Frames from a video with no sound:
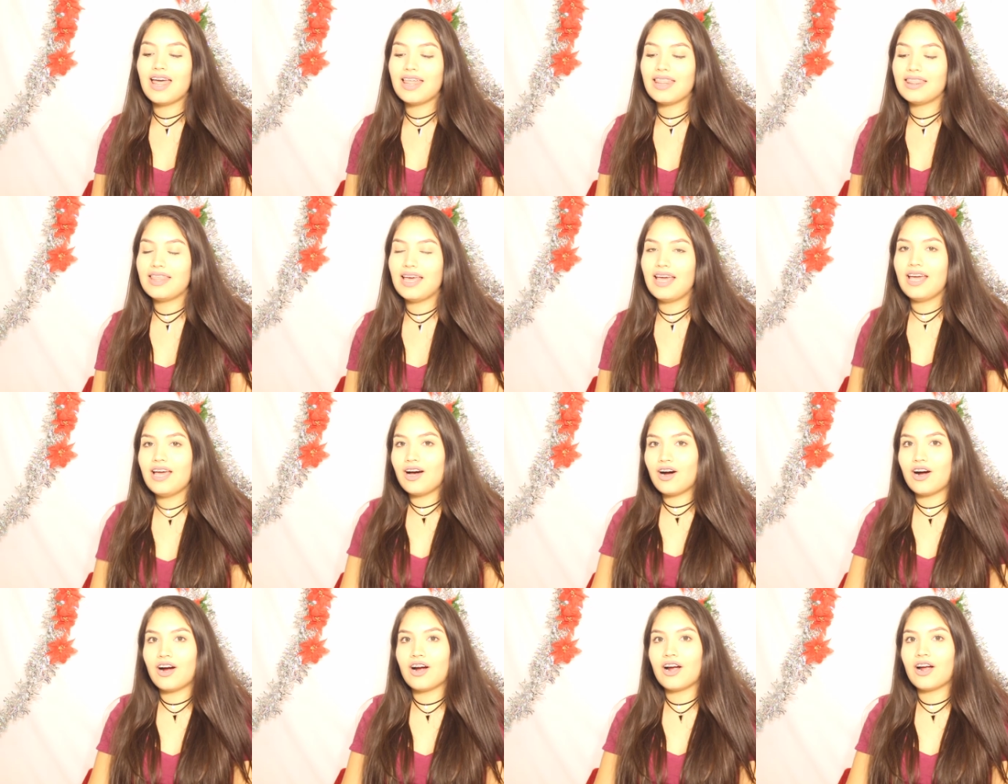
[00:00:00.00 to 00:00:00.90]
They
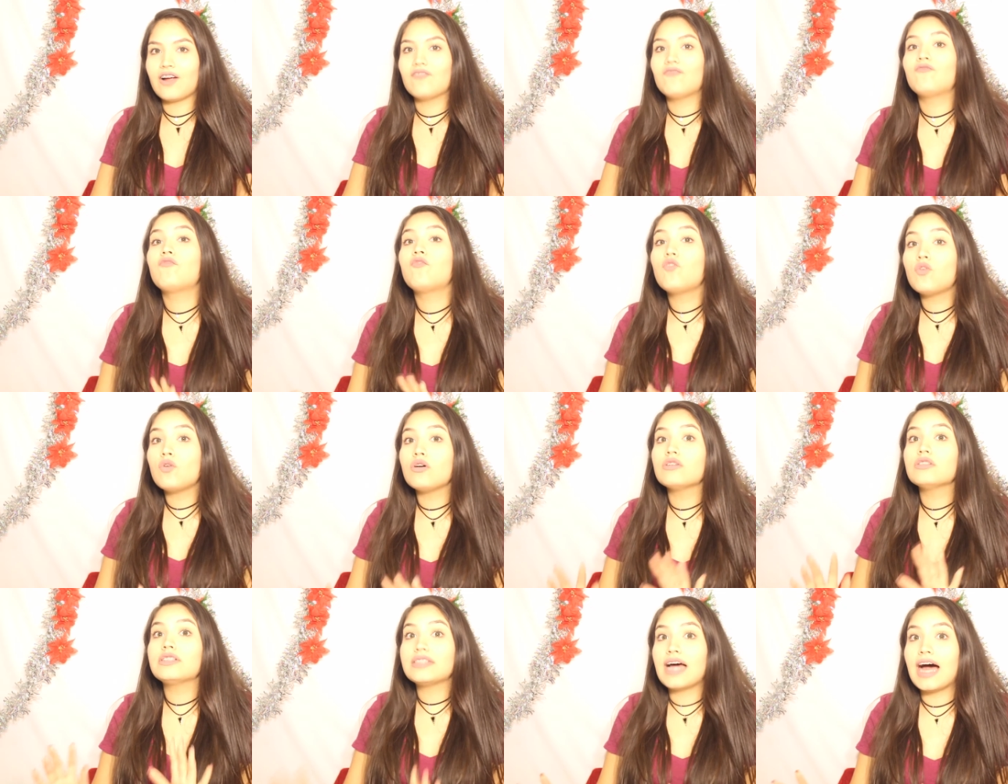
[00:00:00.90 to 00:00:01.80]
are
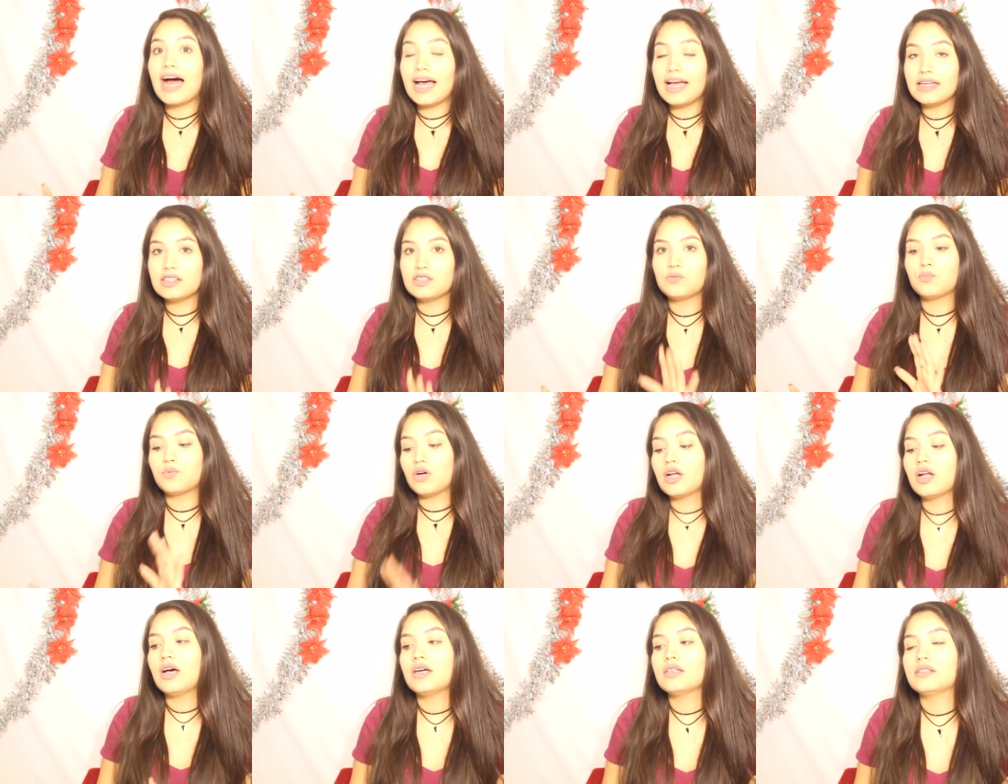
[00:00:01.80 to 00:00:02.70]
full-size
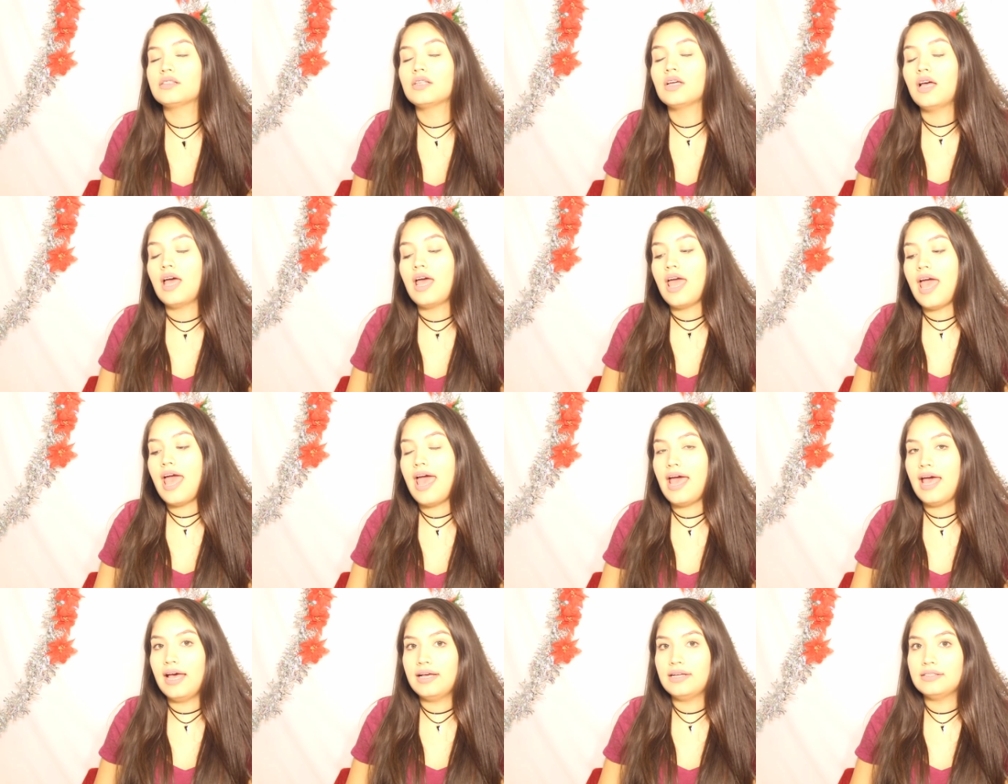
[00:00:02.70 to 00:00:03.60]
products
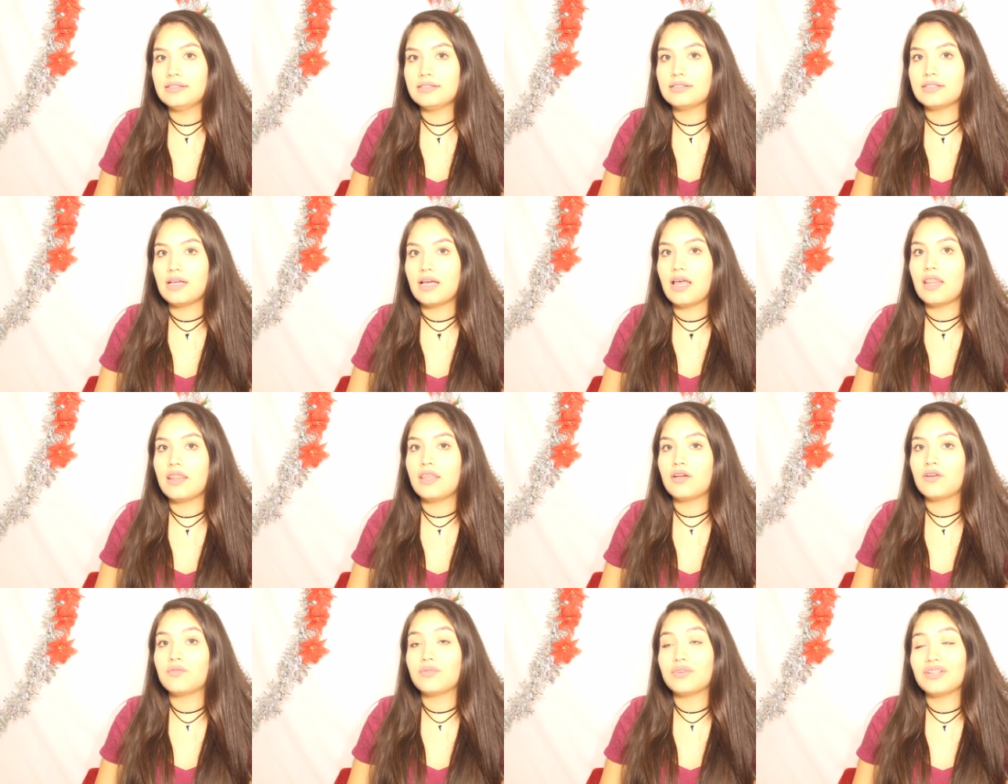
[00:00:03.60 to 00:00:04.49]
and
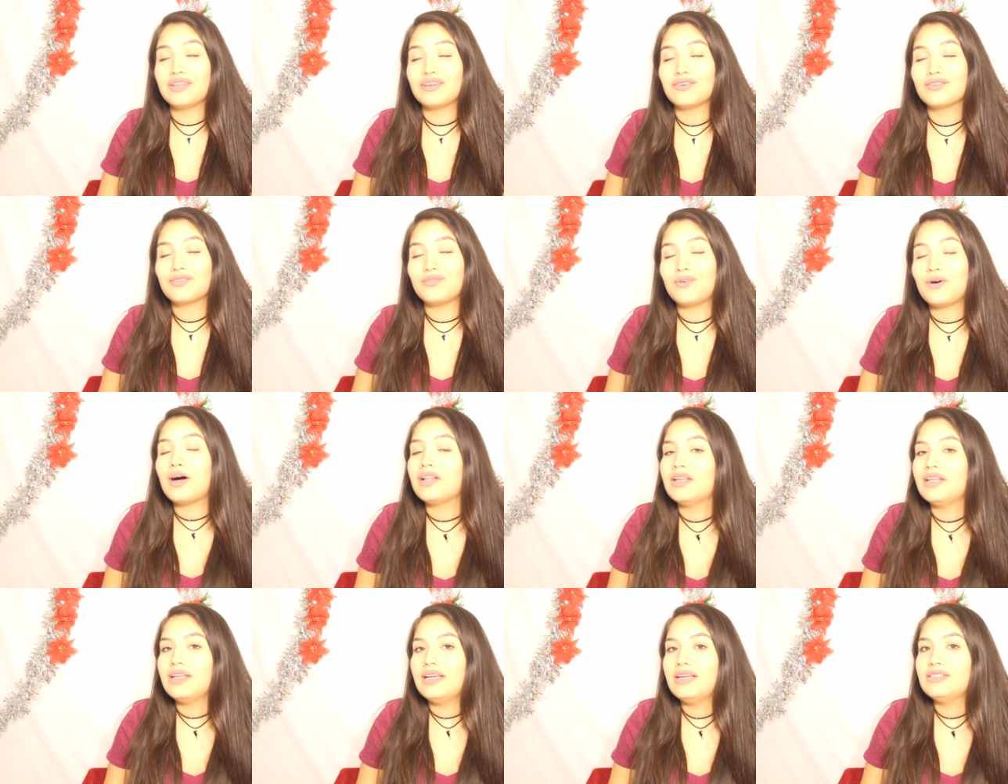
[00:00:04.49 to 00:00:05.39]
they're really good
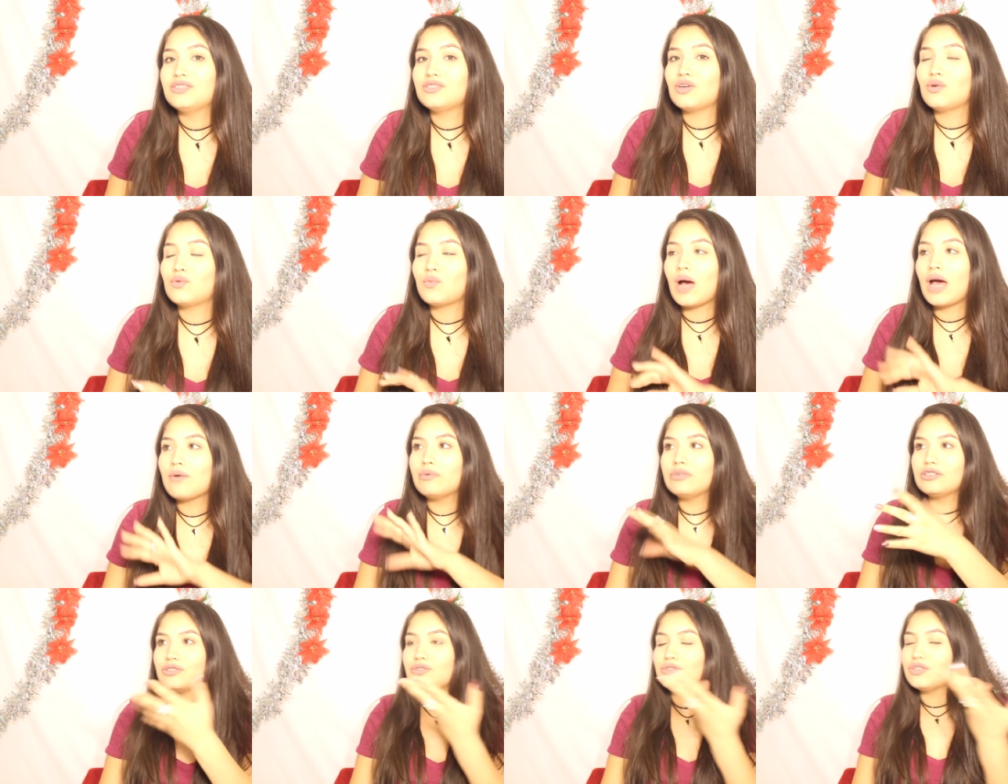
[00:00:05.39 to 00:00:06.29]
quality so why
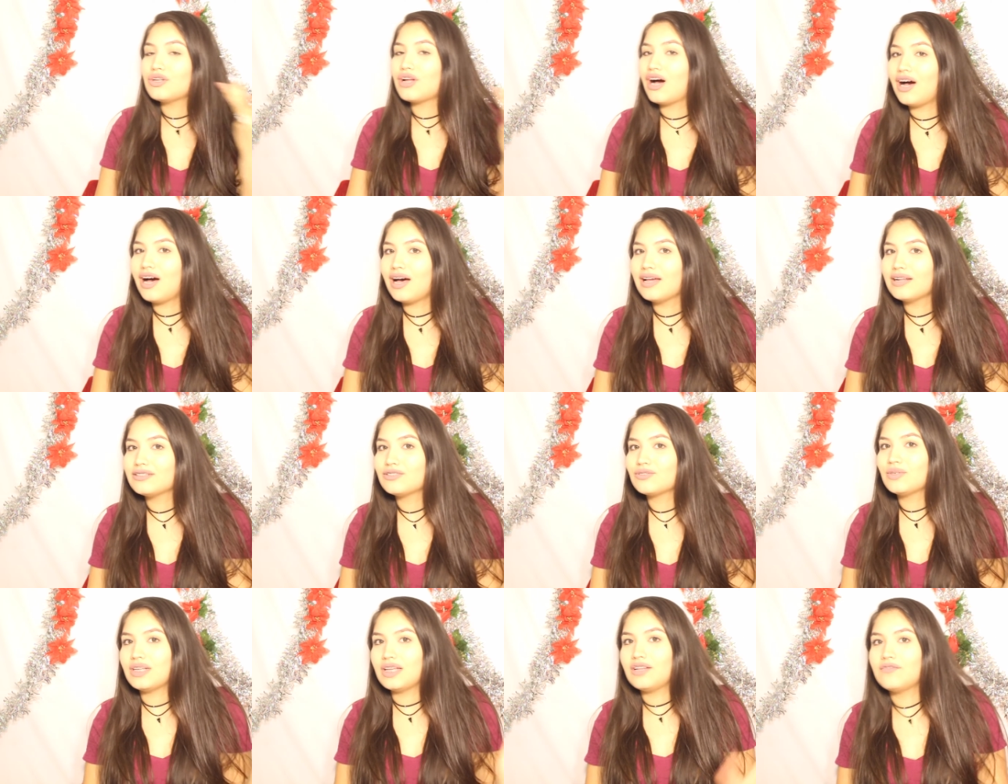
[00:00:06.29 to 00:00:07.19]
would you not
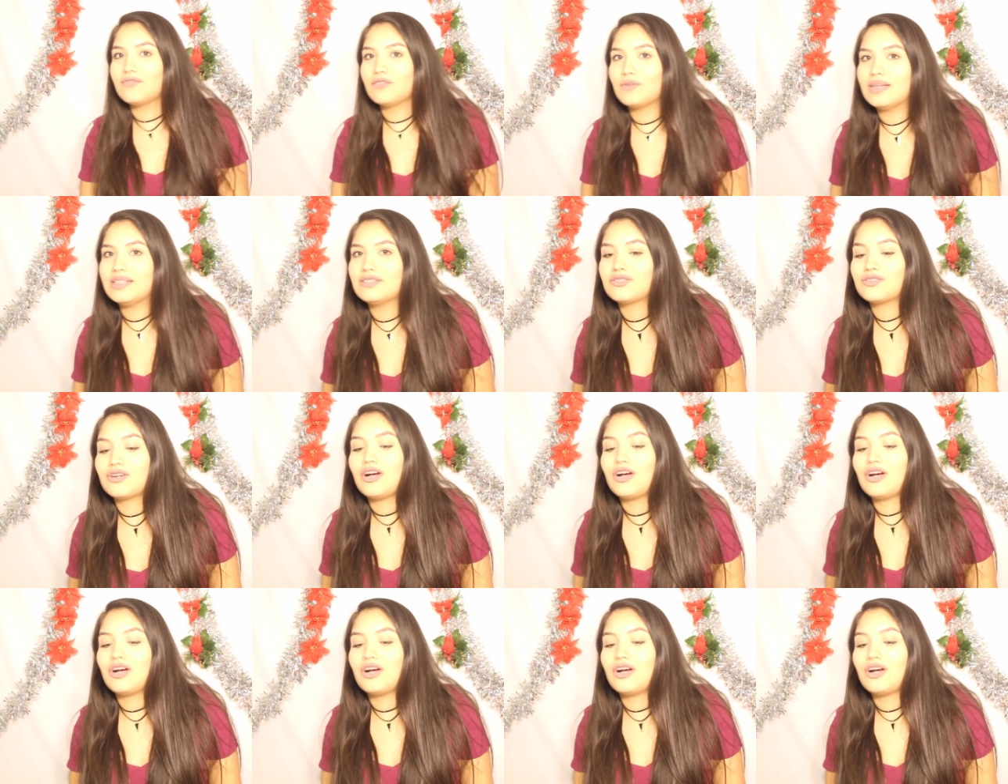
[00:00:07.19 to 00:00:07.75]
join Influenster